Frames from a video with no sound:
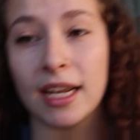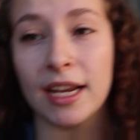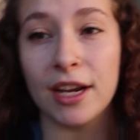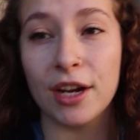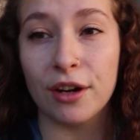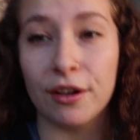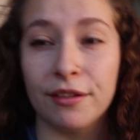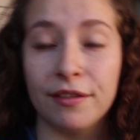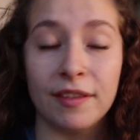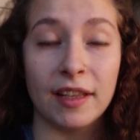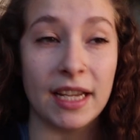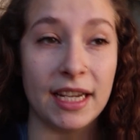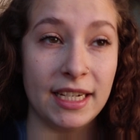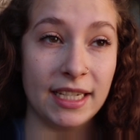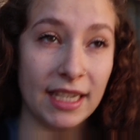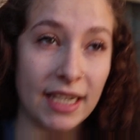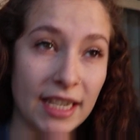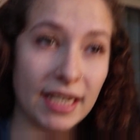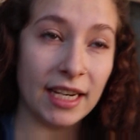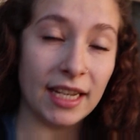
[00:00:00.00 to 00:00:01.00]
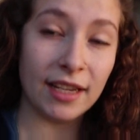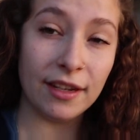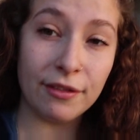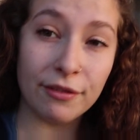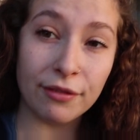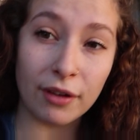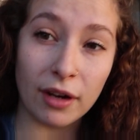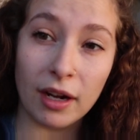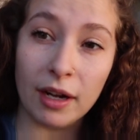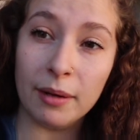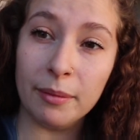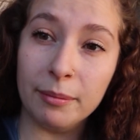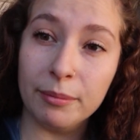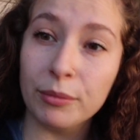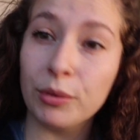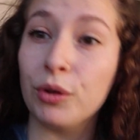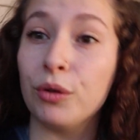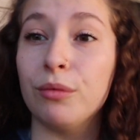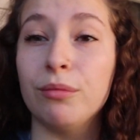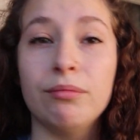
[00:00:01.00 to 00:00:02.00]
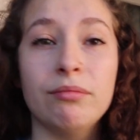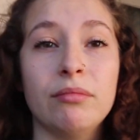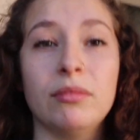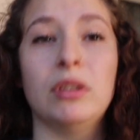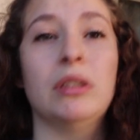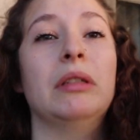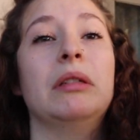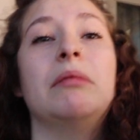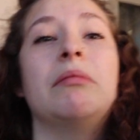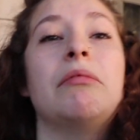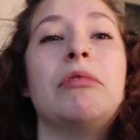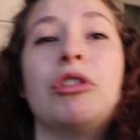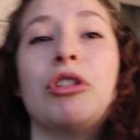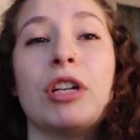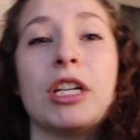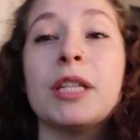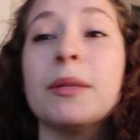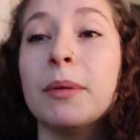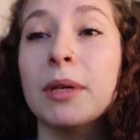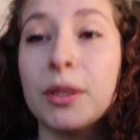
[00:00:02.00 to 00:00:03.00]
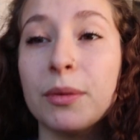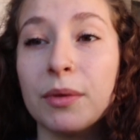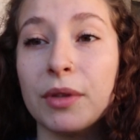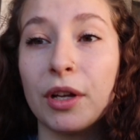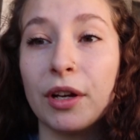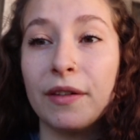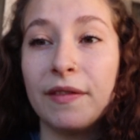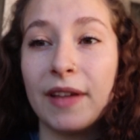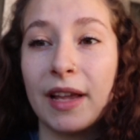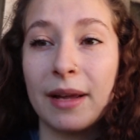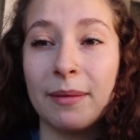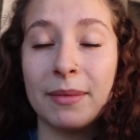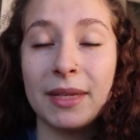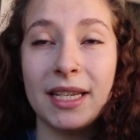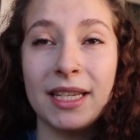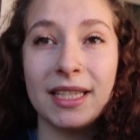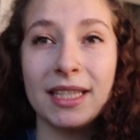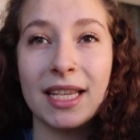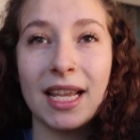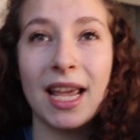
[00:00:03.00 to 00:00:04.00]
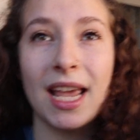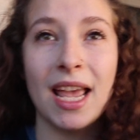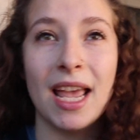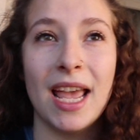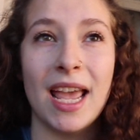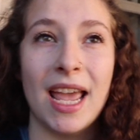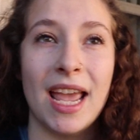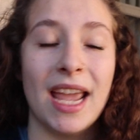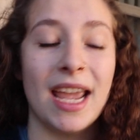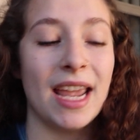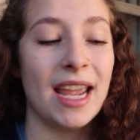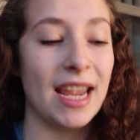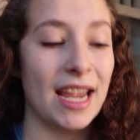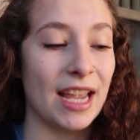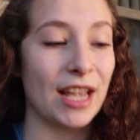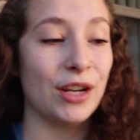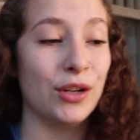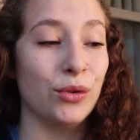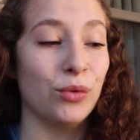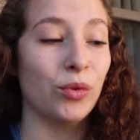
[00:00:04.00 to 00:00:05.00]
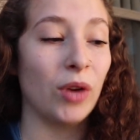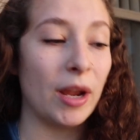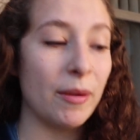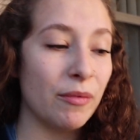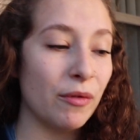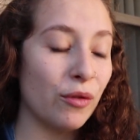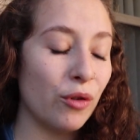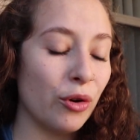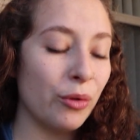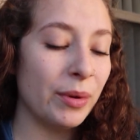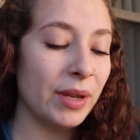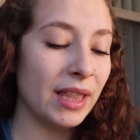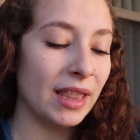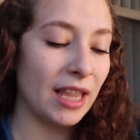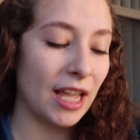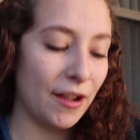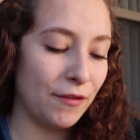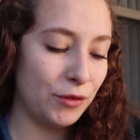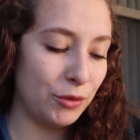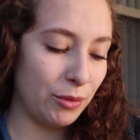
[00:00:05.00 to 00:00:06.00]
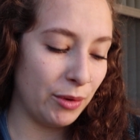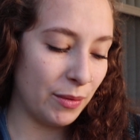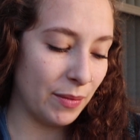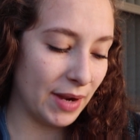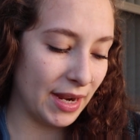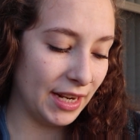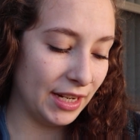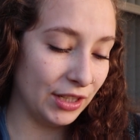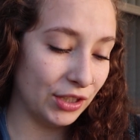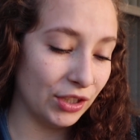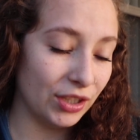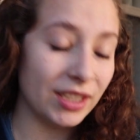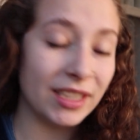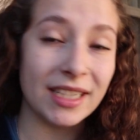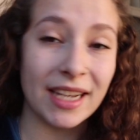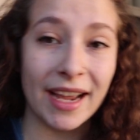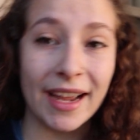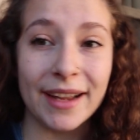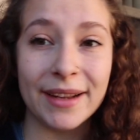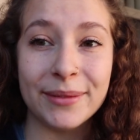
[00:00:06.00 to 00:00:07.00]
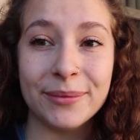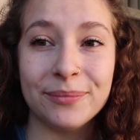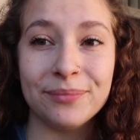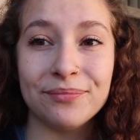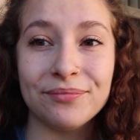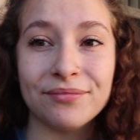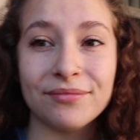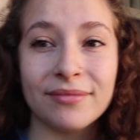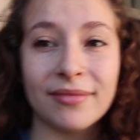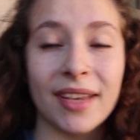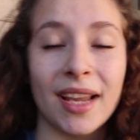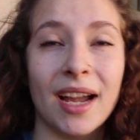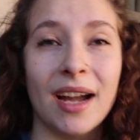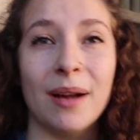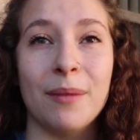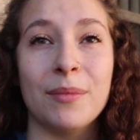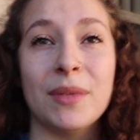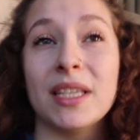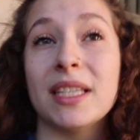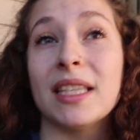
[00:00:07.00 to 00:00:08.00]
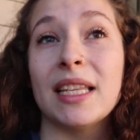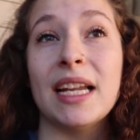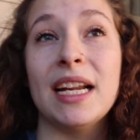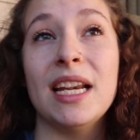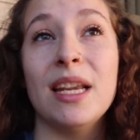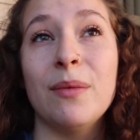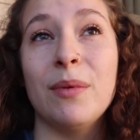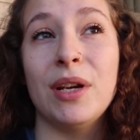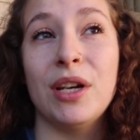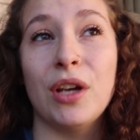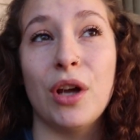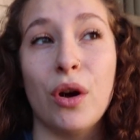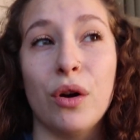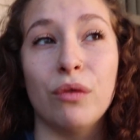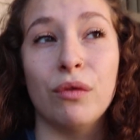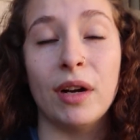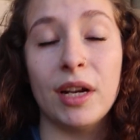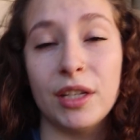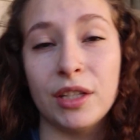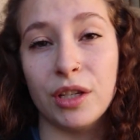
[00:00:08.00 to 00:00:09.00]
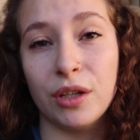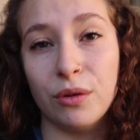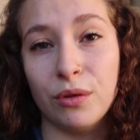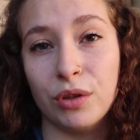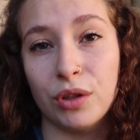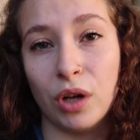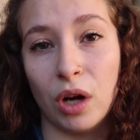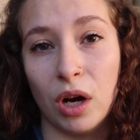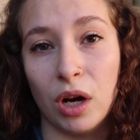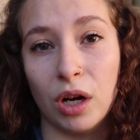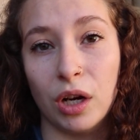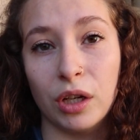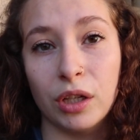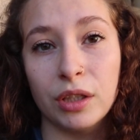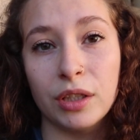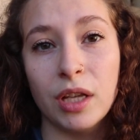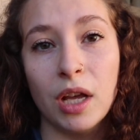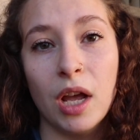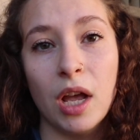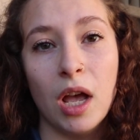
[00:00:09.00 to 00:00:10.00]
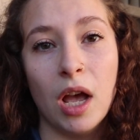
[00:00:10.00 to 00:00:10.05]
night, our flight did, from Christmas with our families. And right before we left, we went and looked at um, this lady we know rescues dogs